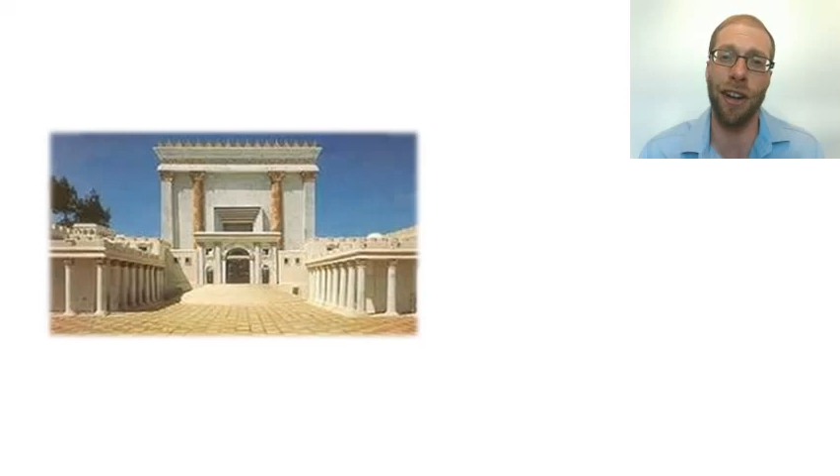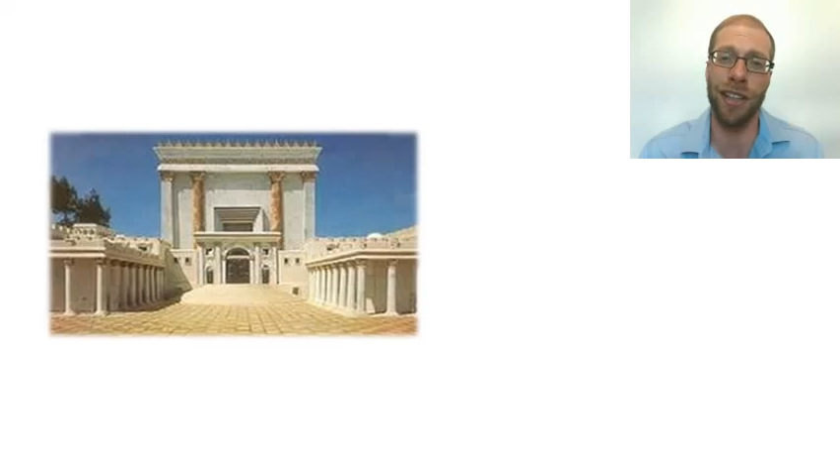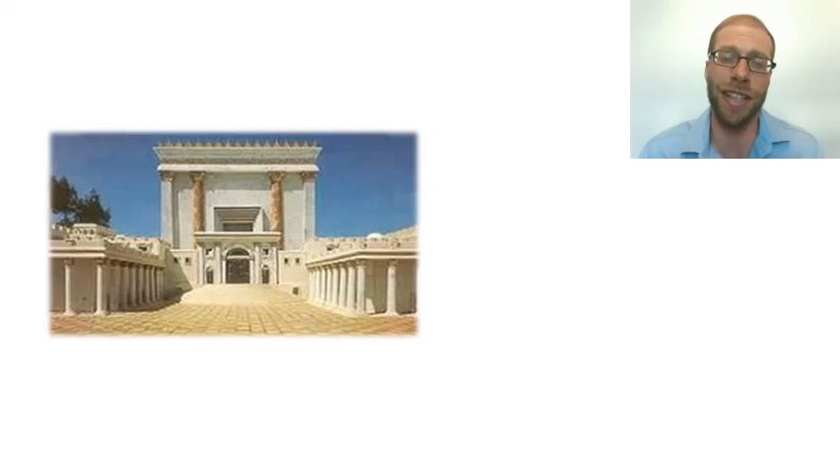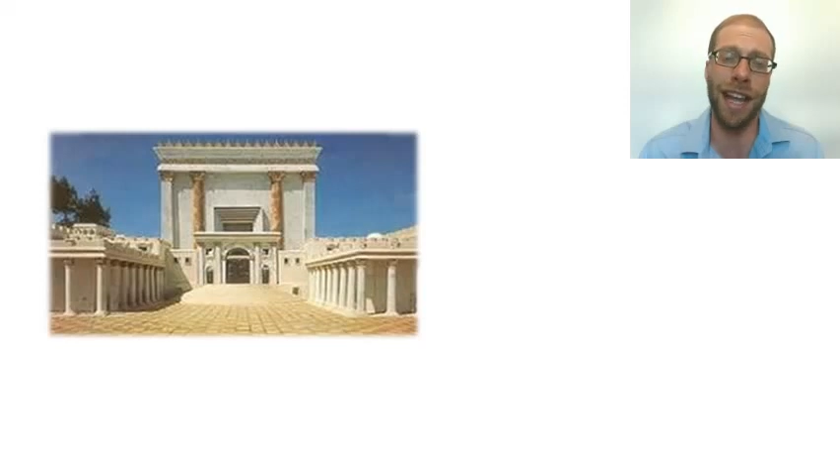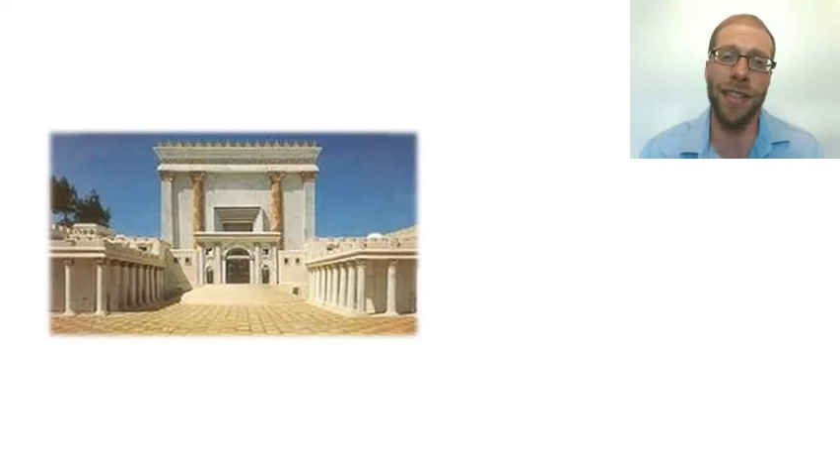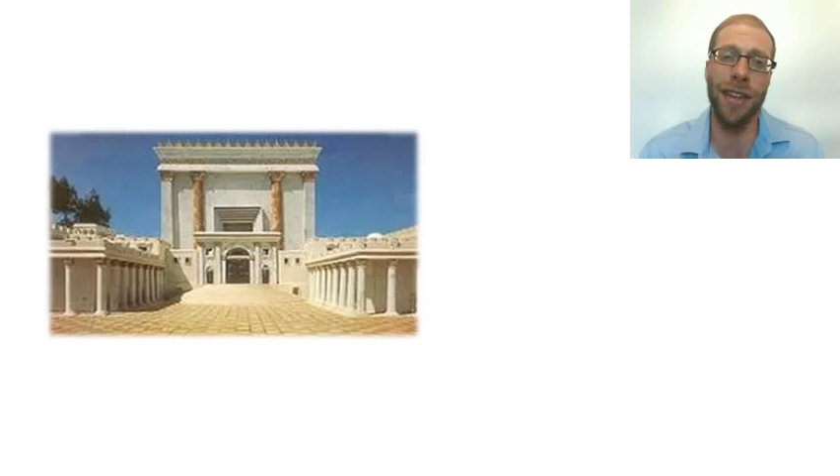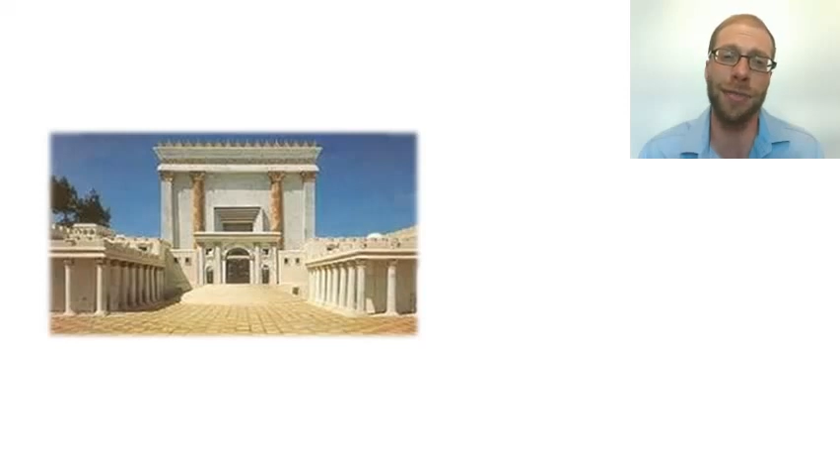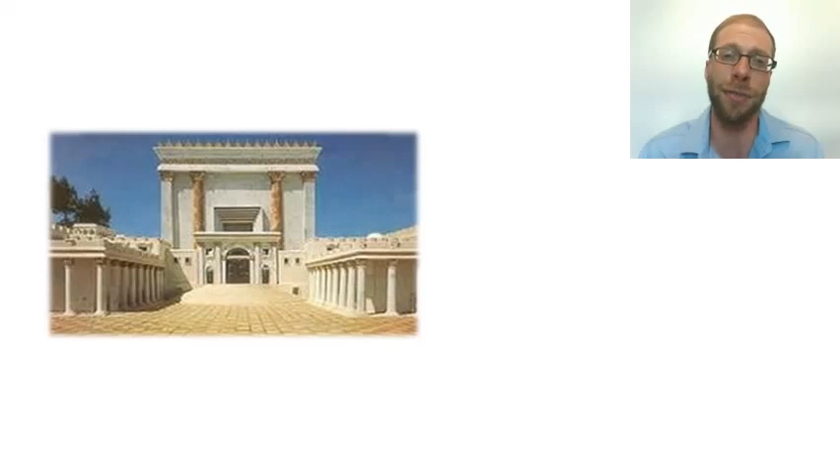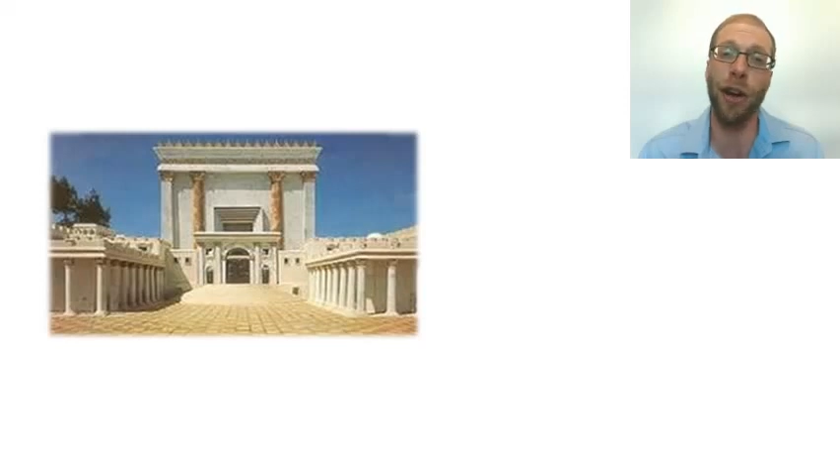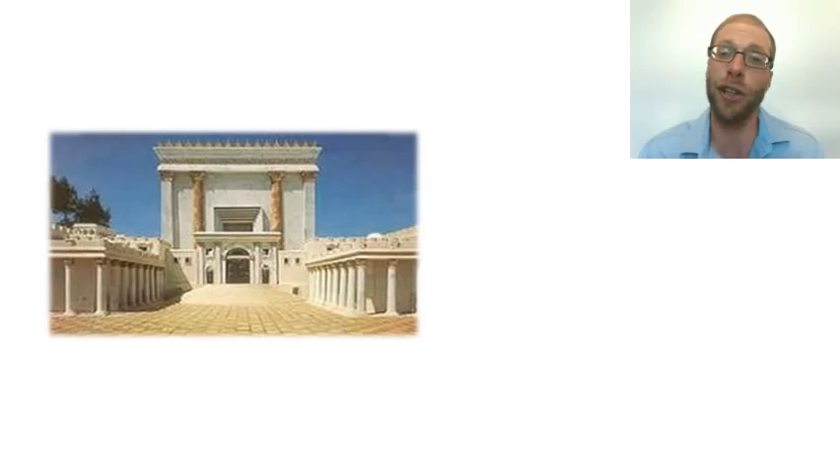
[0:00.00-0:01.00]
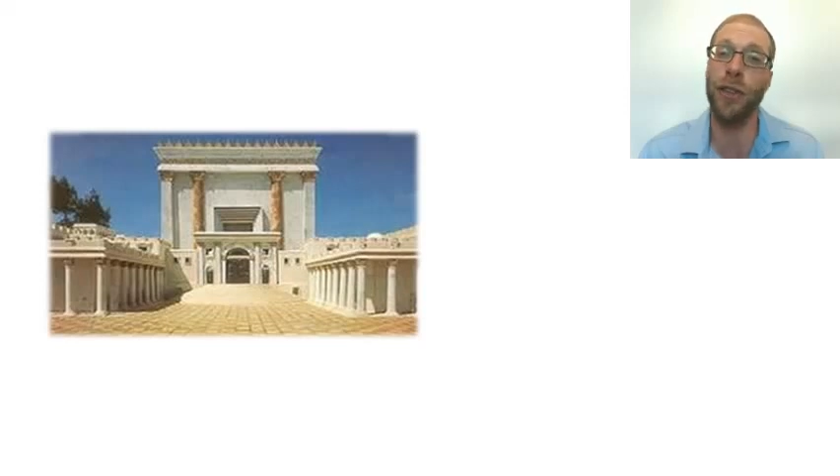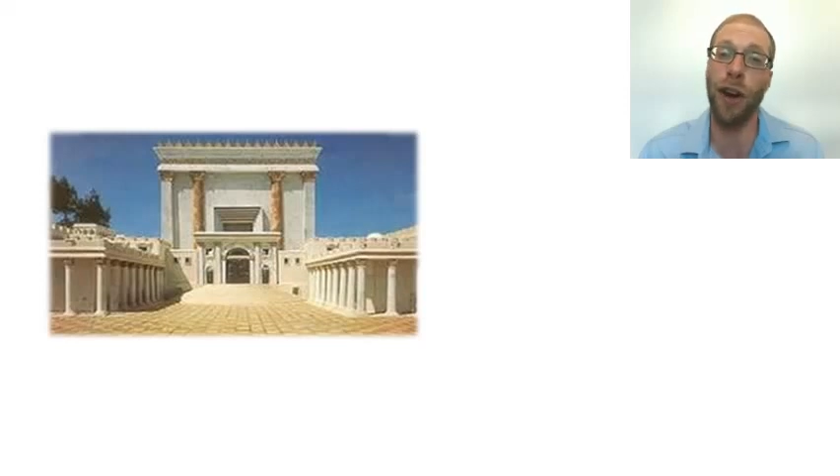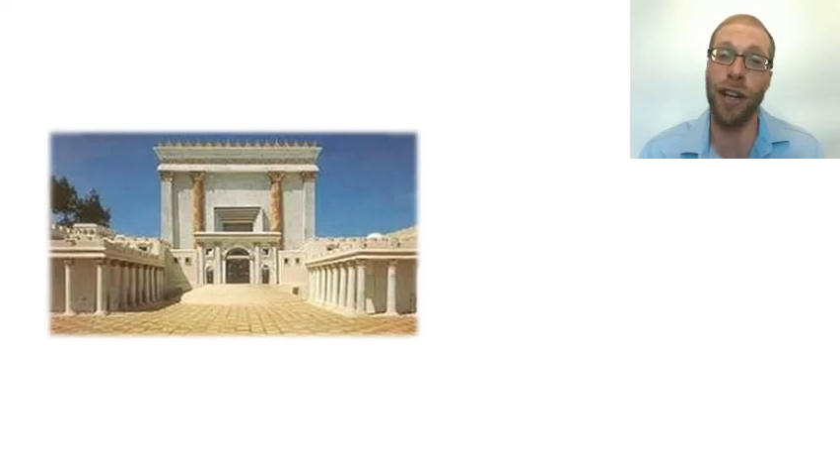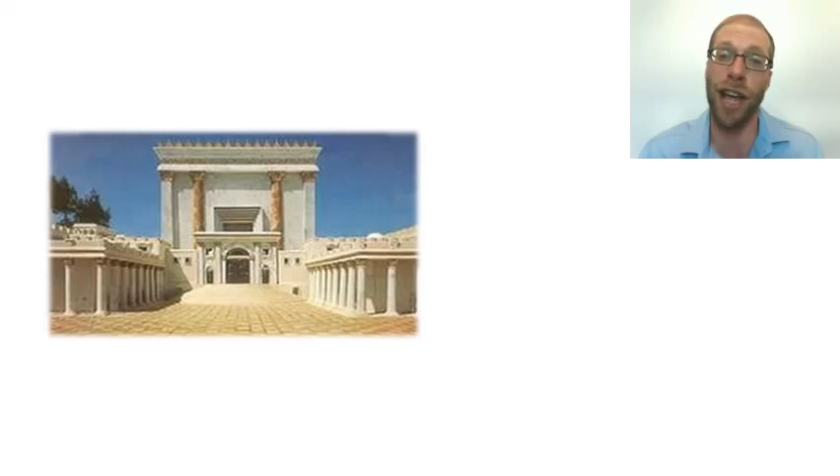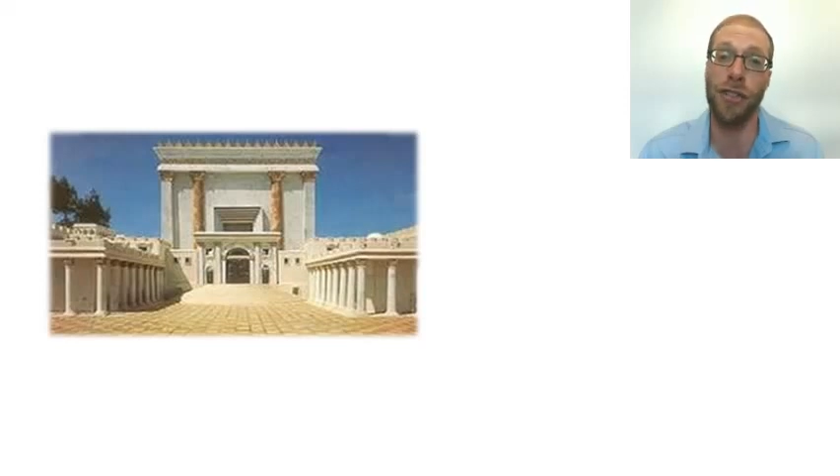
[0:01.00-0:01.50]
on a day that is marked for
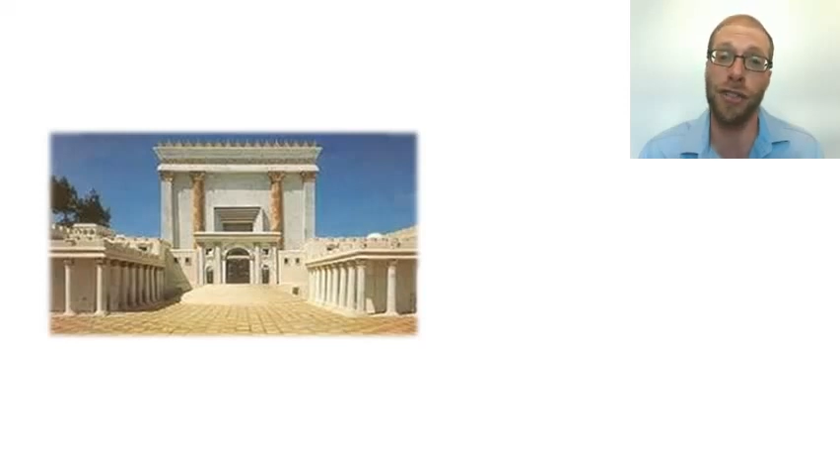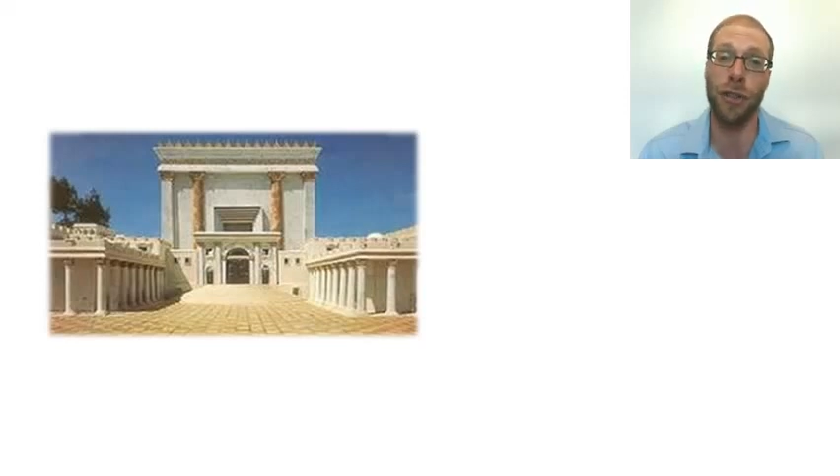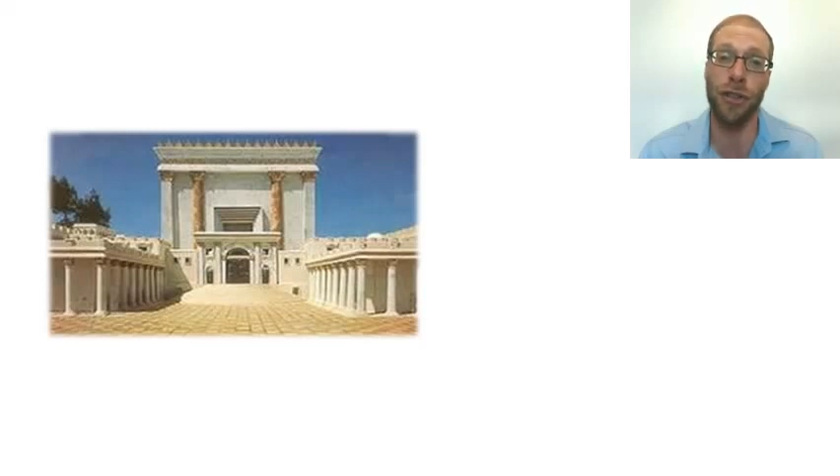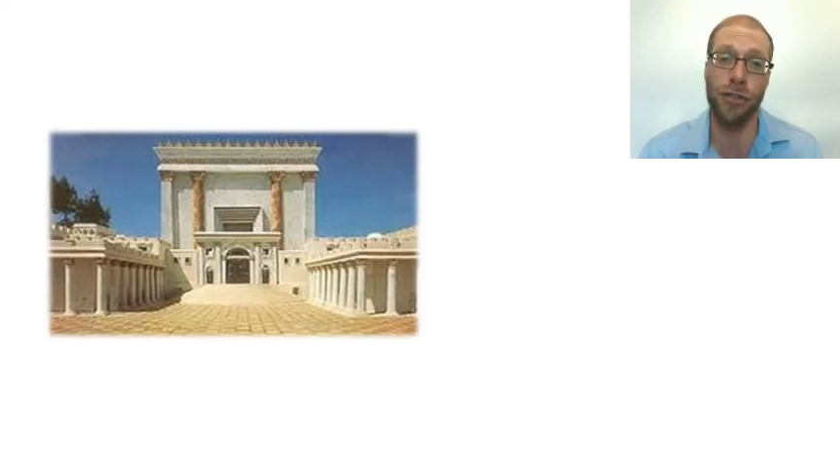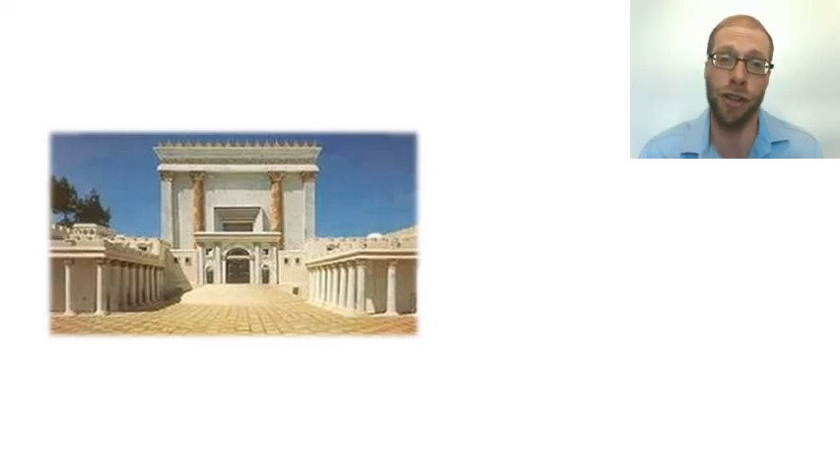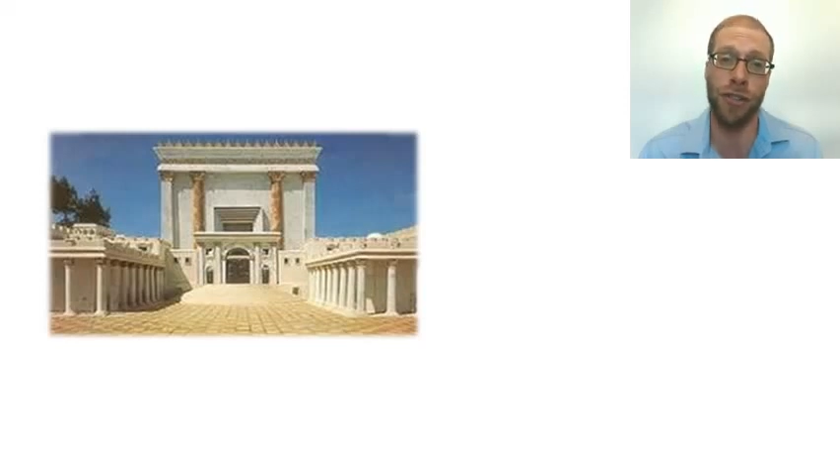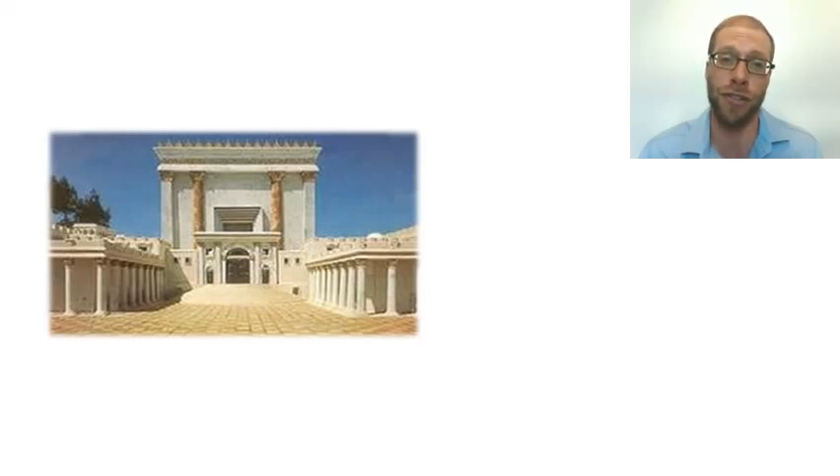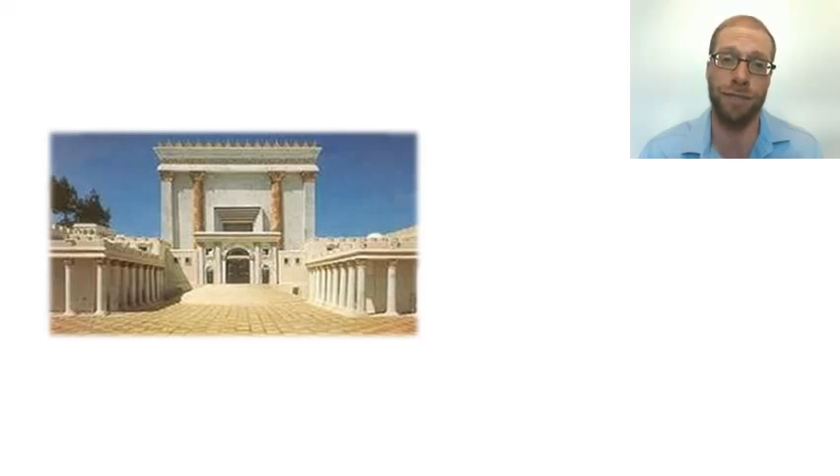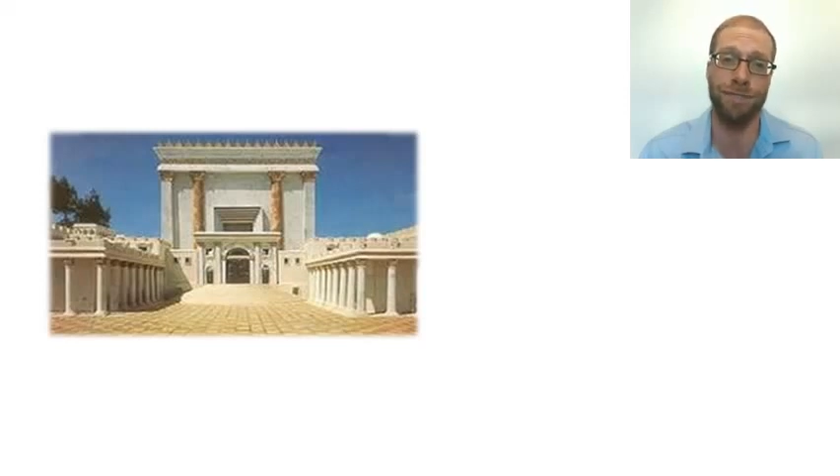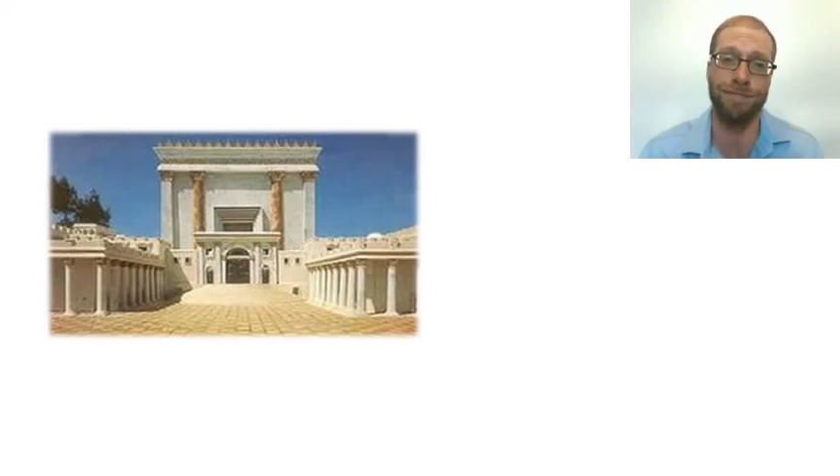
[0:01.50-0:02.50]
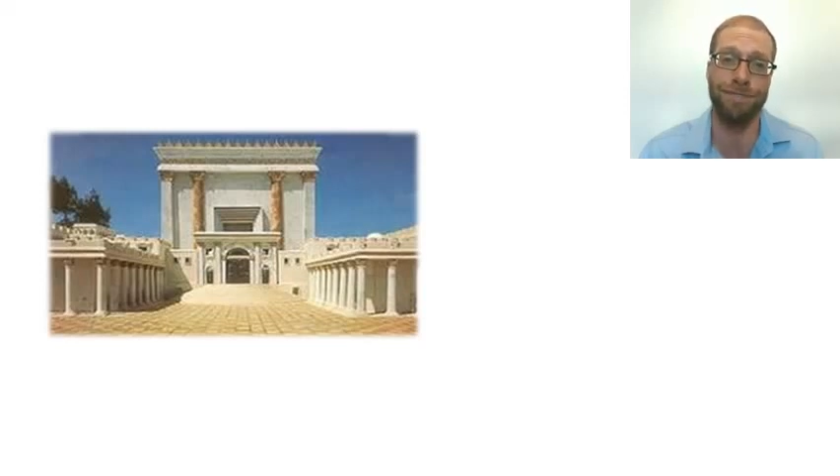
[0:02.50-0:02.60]
our national destruction?